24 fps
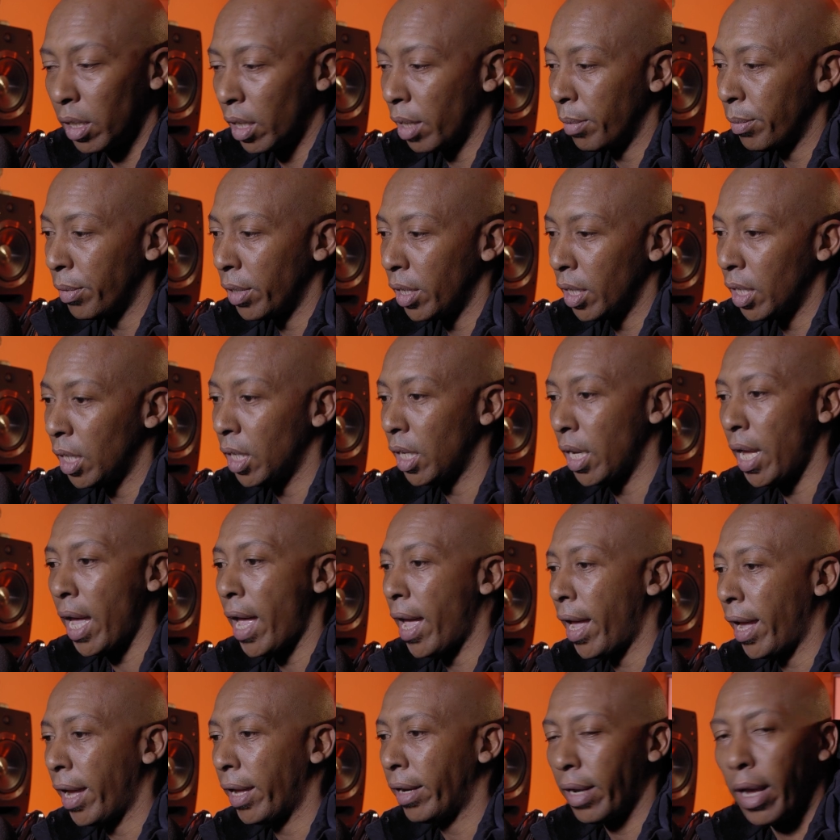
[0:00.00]
camera
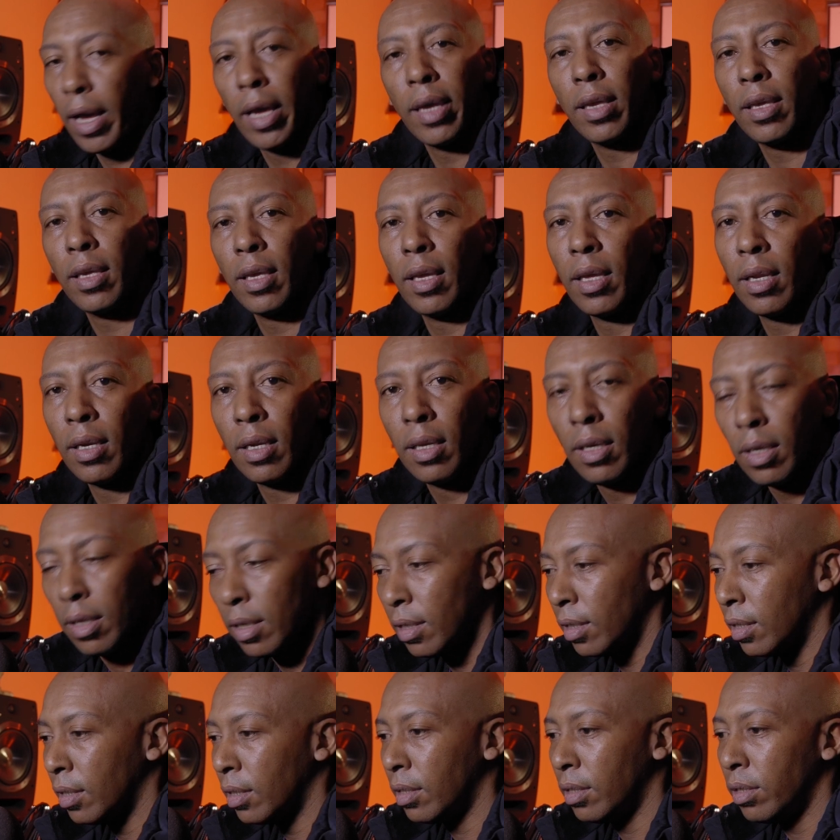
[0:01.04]
and I can
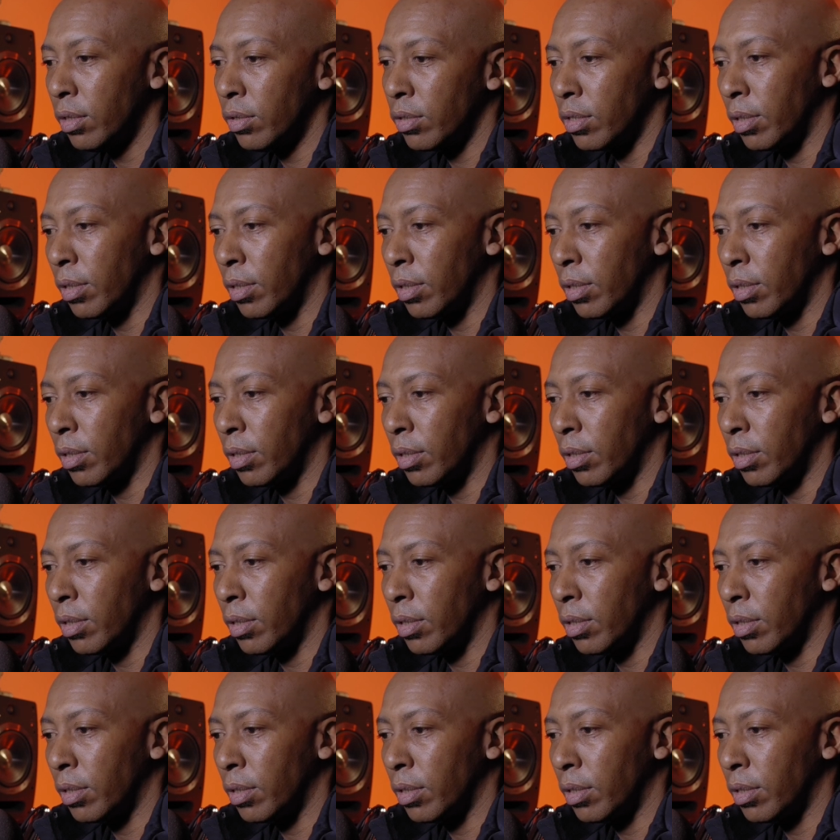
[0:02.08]
do